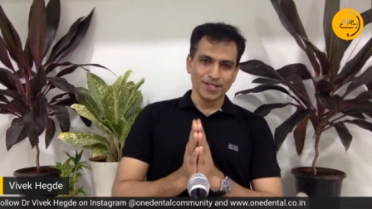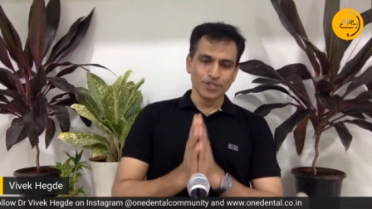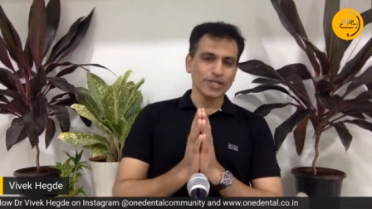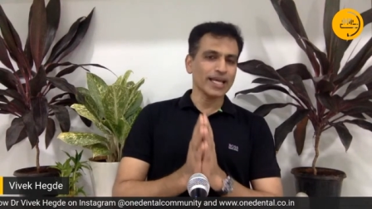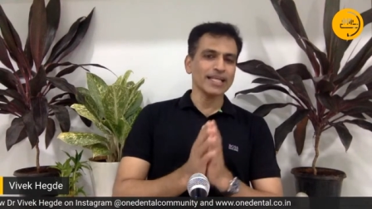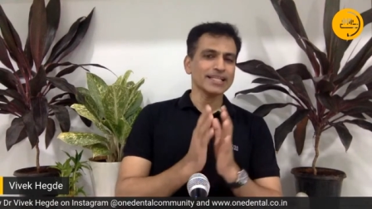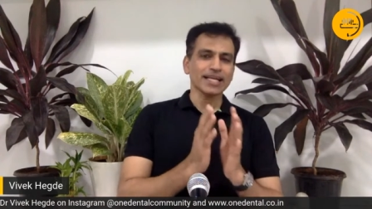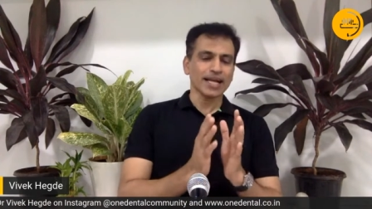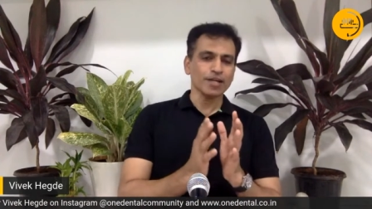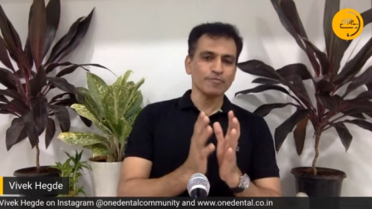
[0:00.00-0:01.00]
So getting
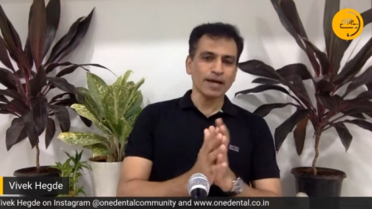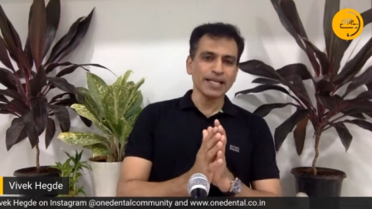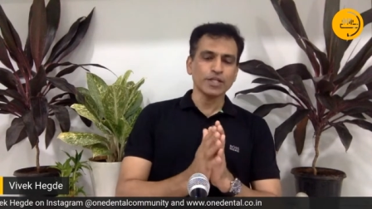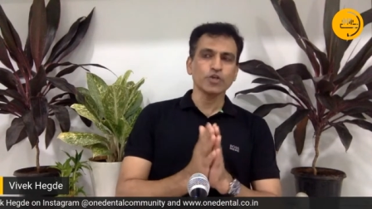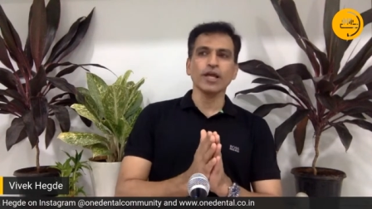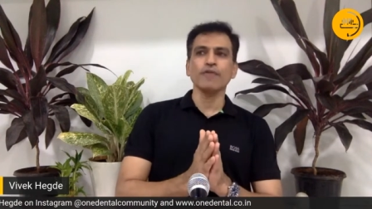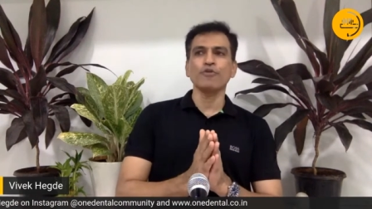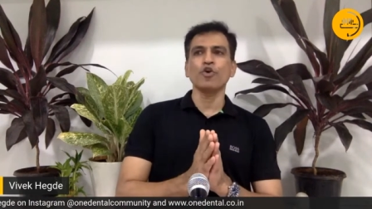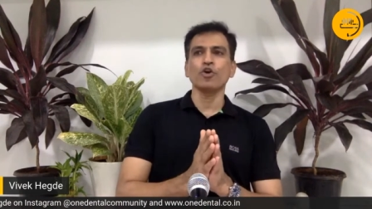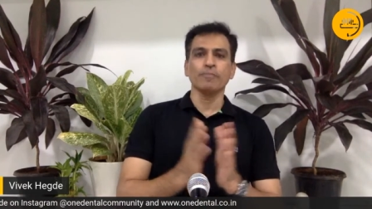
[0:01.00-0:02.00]
that kind of money today,
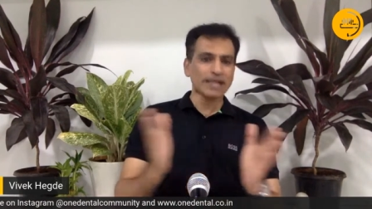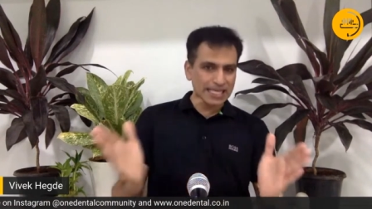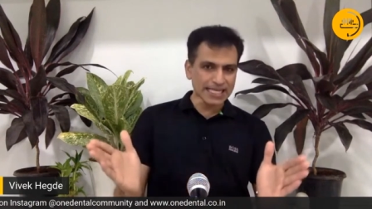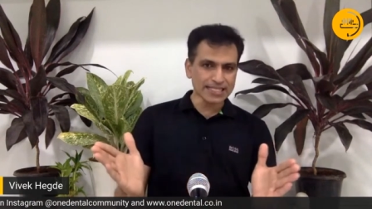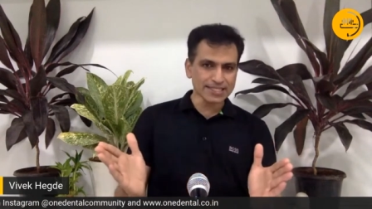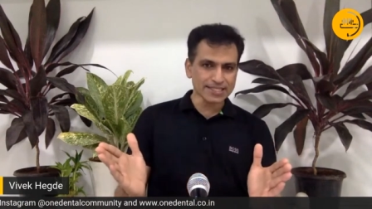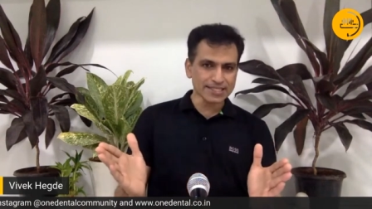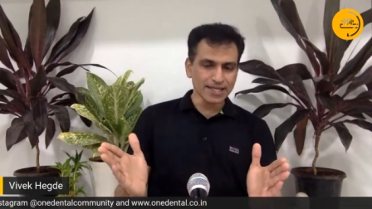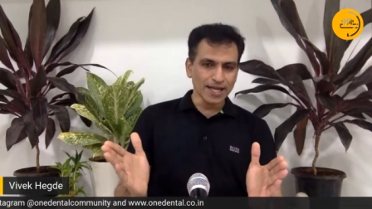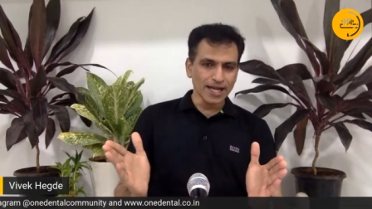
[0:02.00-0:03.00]
if you go to Middle East,
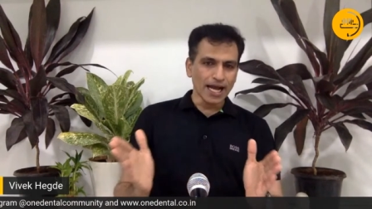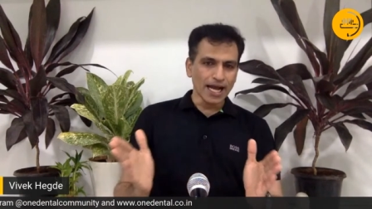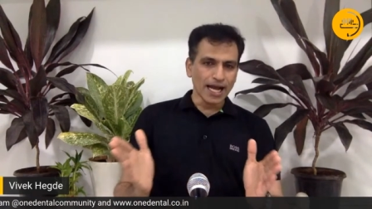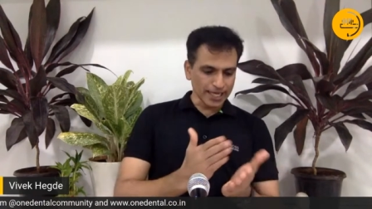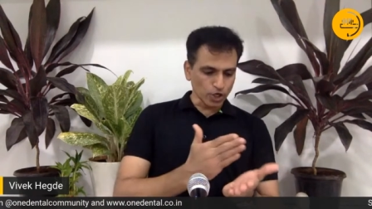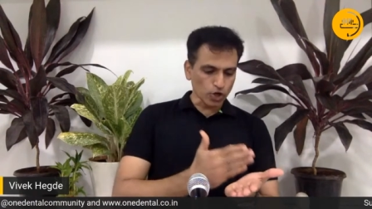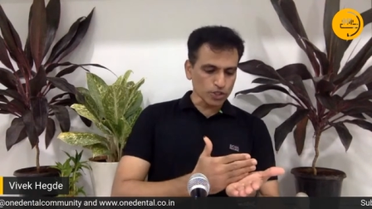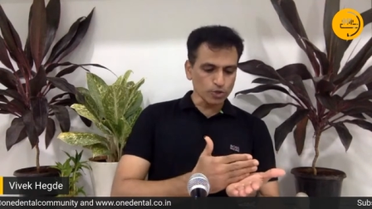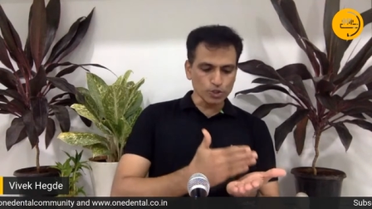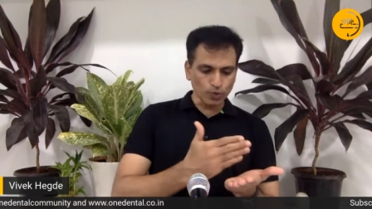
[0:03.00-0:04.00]
I think a
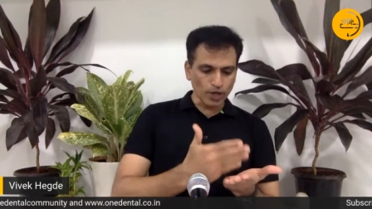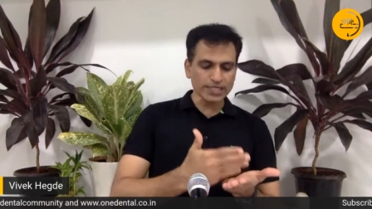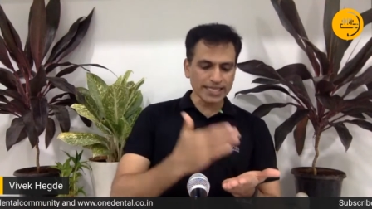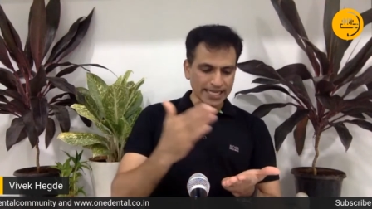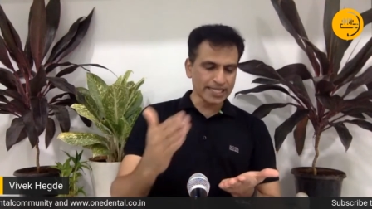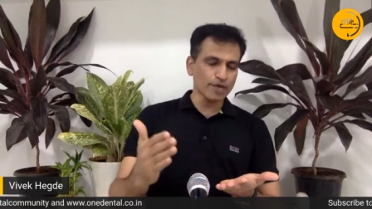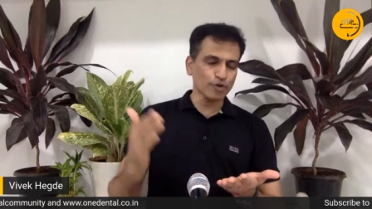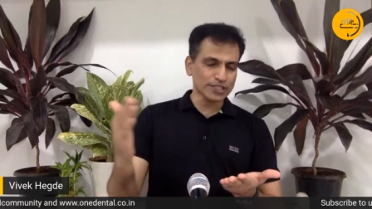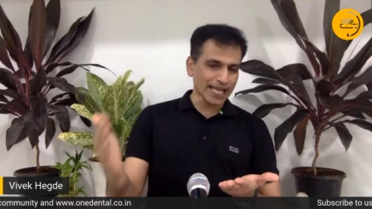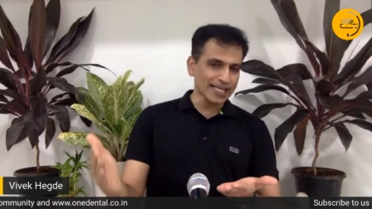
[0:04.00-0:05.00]
doctor who's worked in India
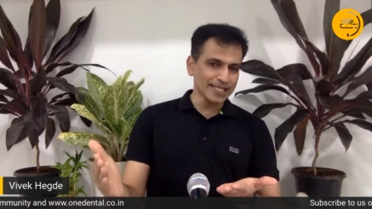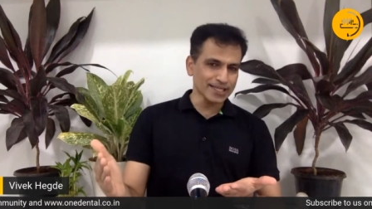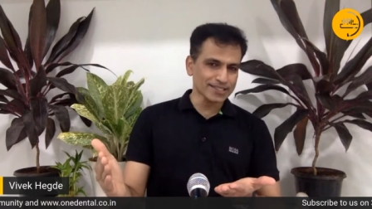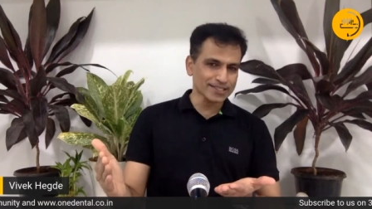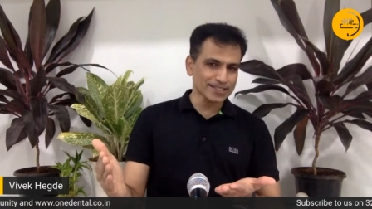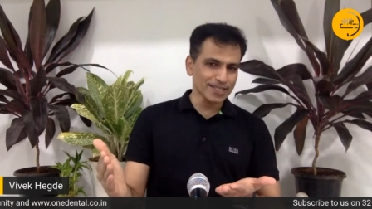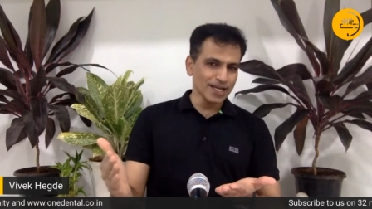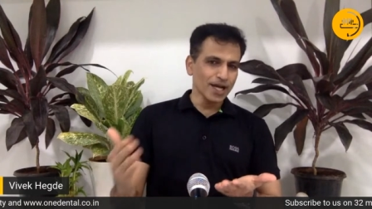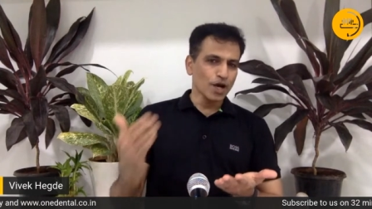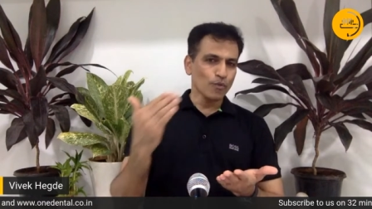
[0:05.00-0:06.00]
for 10 years
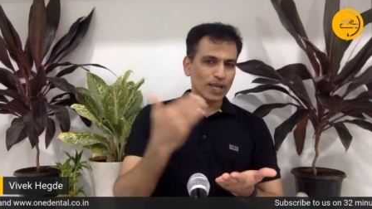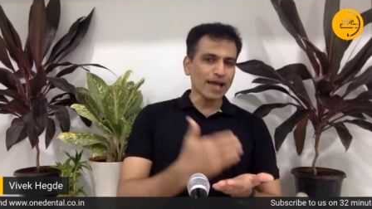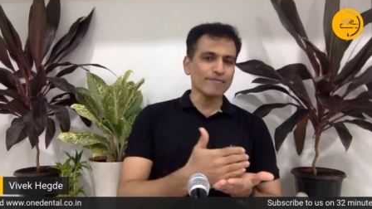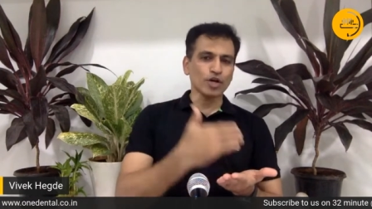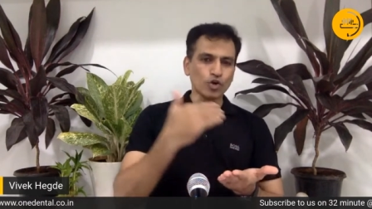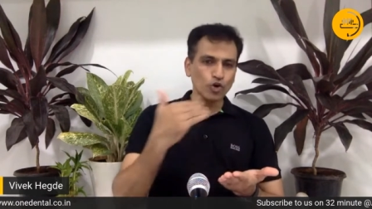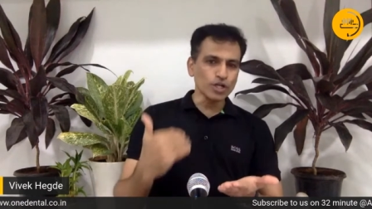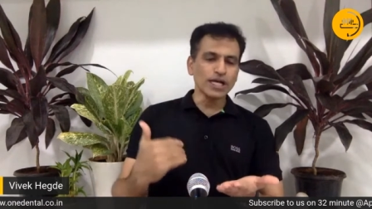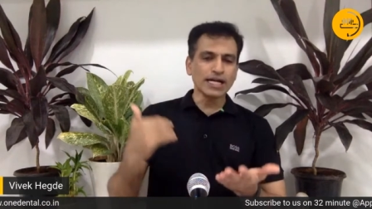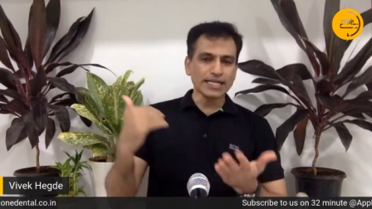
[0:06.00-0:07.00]
will have a
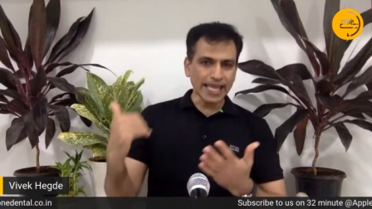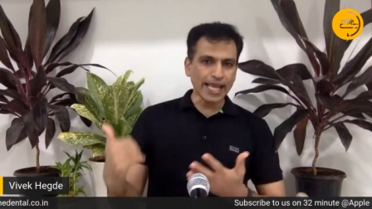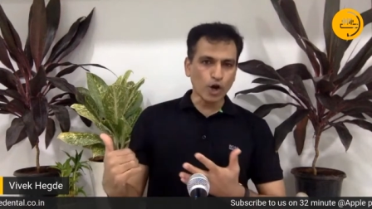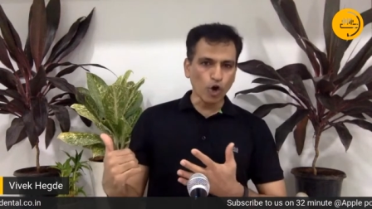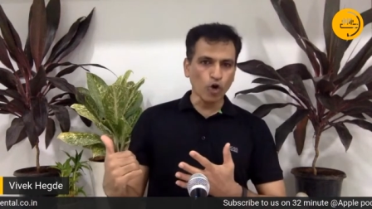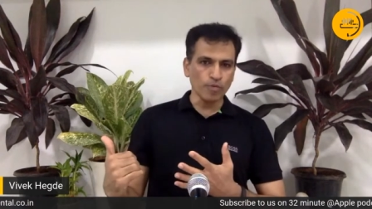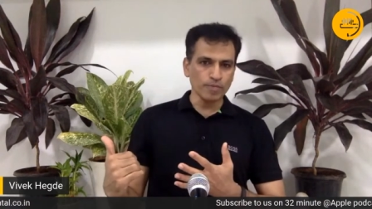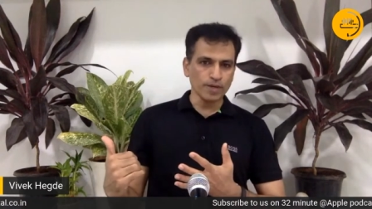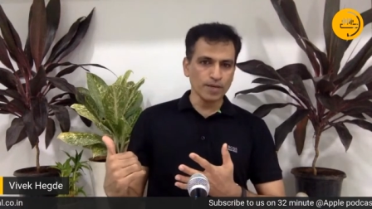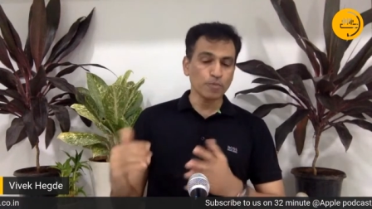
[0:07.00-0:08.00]
good take
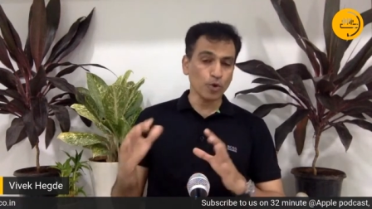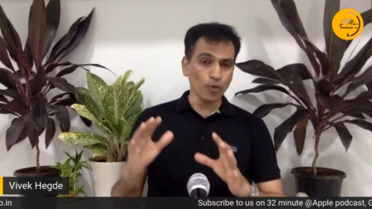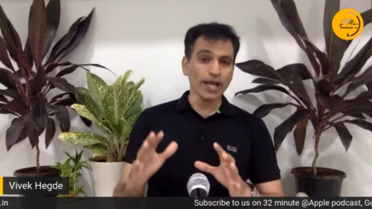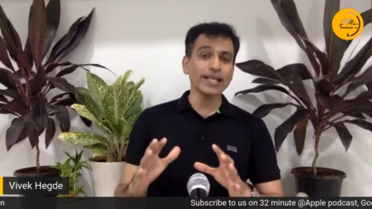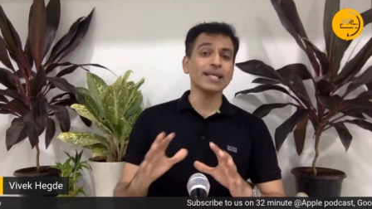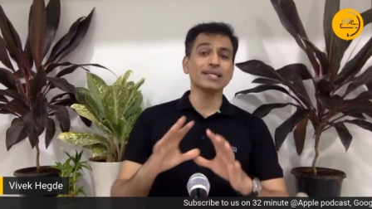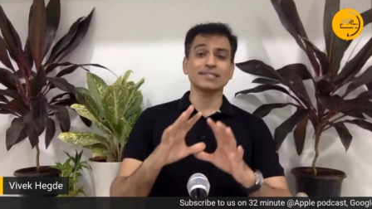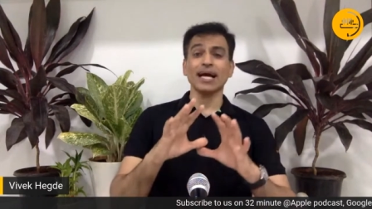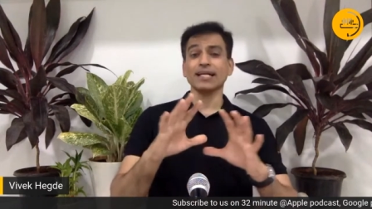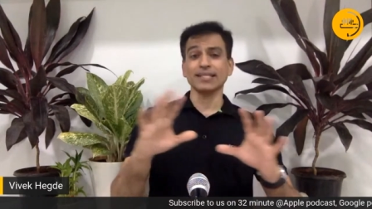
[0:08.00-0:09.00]
home provided
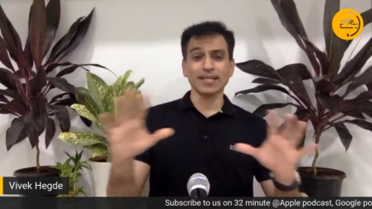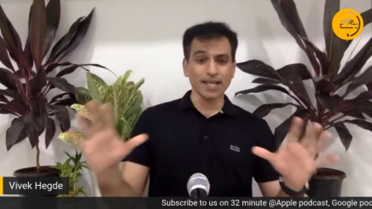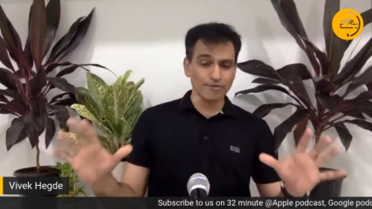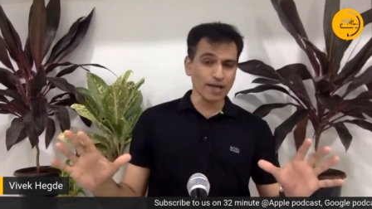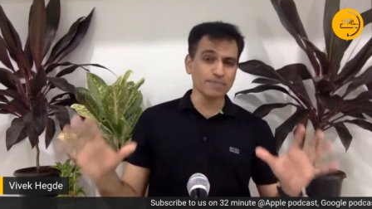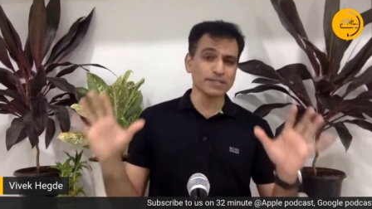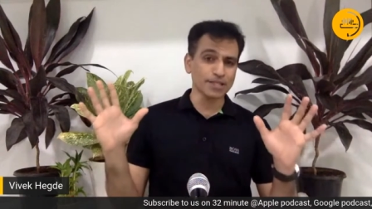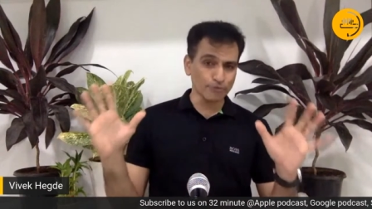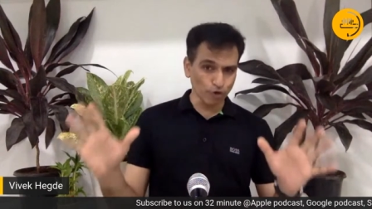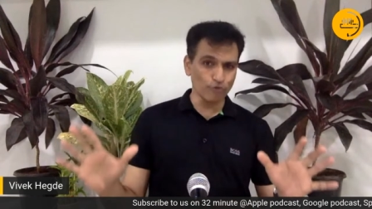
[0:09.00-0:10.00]
his other
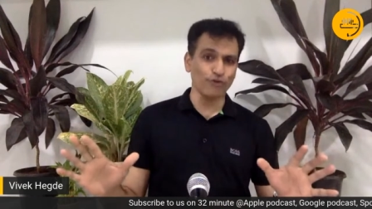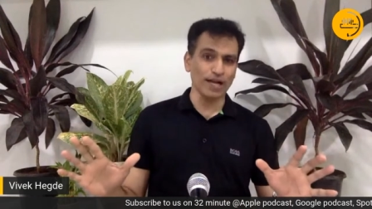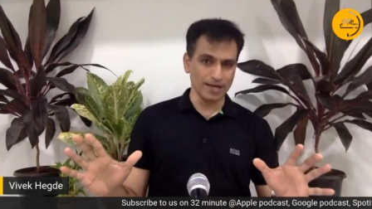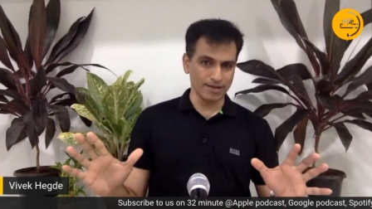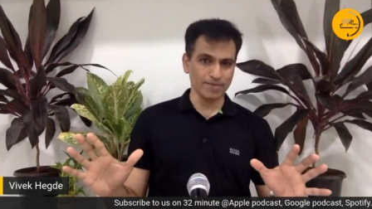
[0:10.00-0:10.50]
requirements are fulfilled.